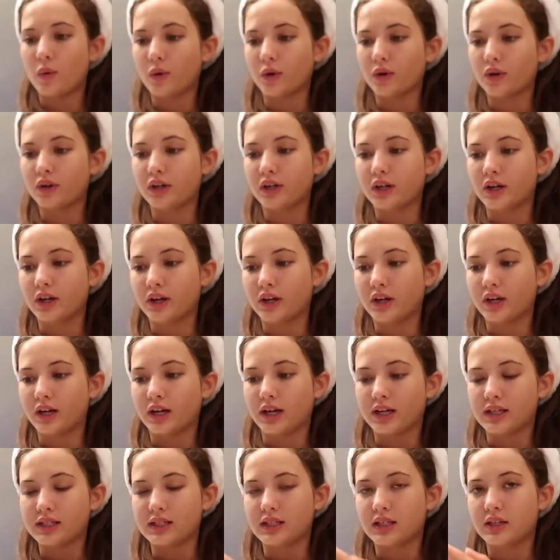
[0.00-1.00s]
Ordinary
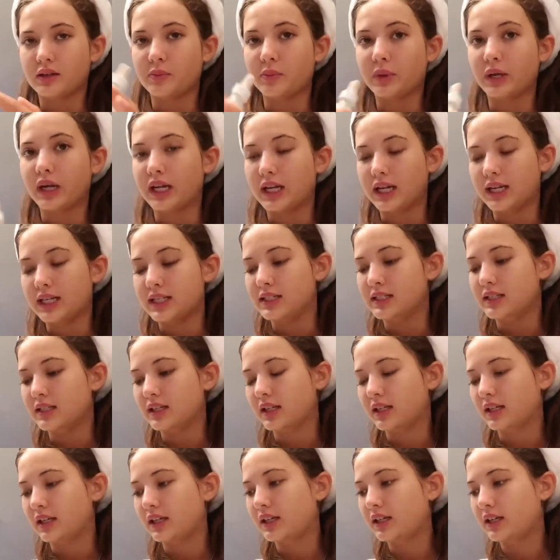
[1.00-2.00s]
Niacinamide
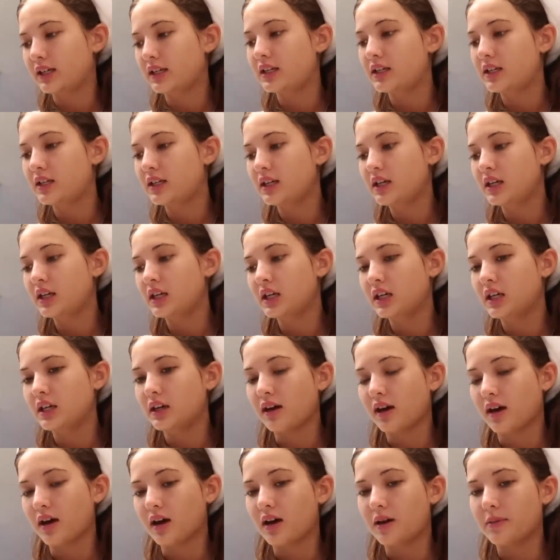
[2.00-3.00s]
Zinc
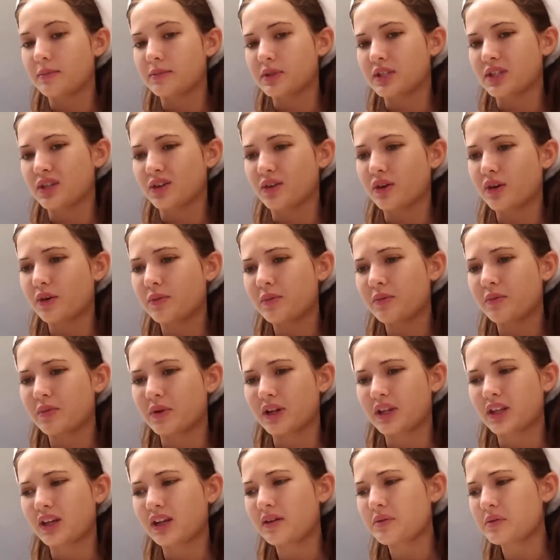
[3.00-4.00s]
serum,
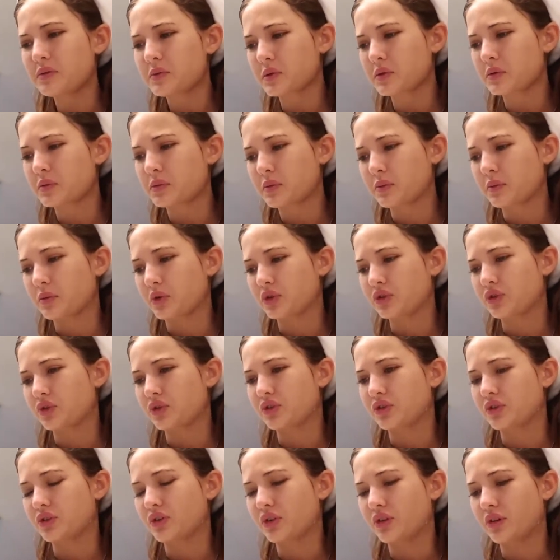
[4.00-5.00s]
but I think I'm supposed to put
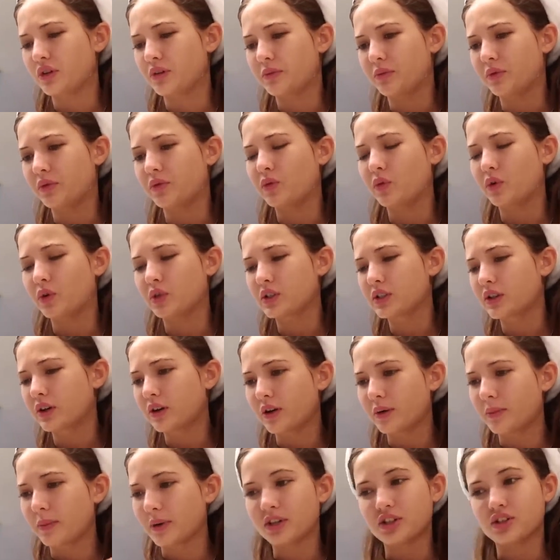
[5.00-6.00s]
moisturizer on before serum.